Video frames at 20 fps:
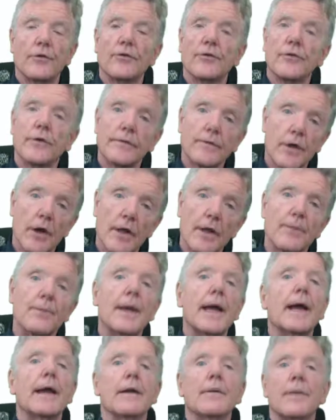So we've gone
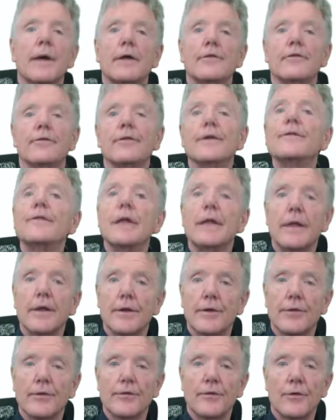back about 50
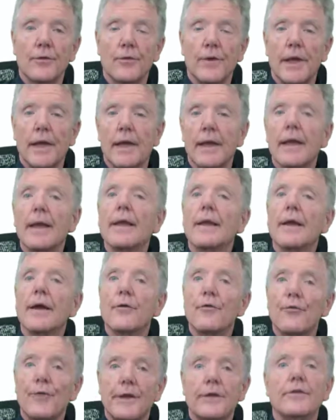years to the way it
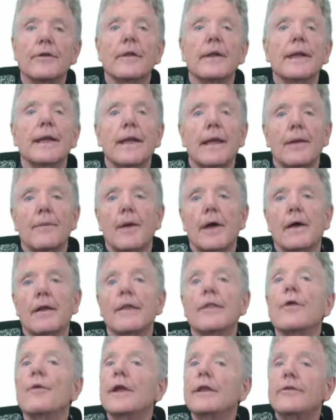originally came out
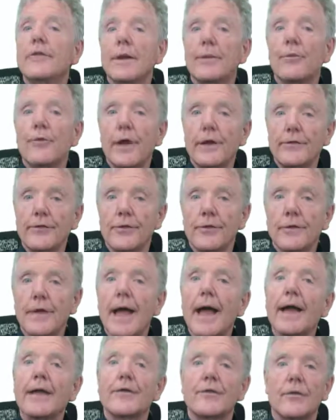and the way Jim Russell
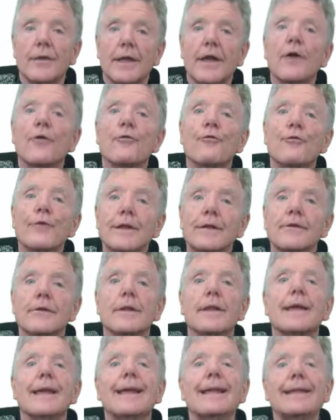actually
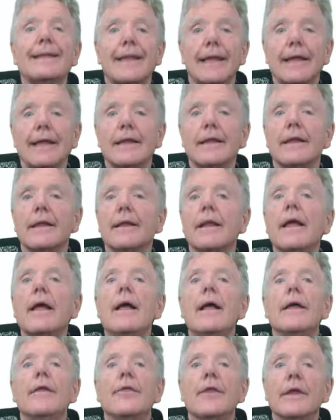originally intended
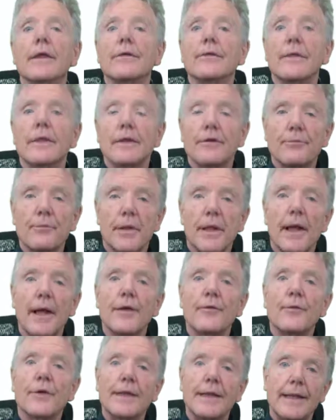these
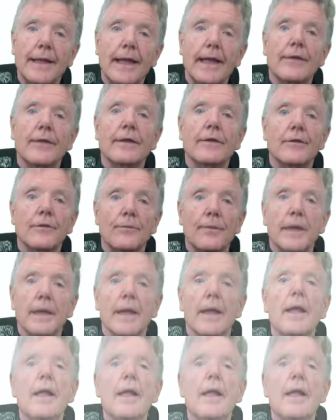plywood nailing to be.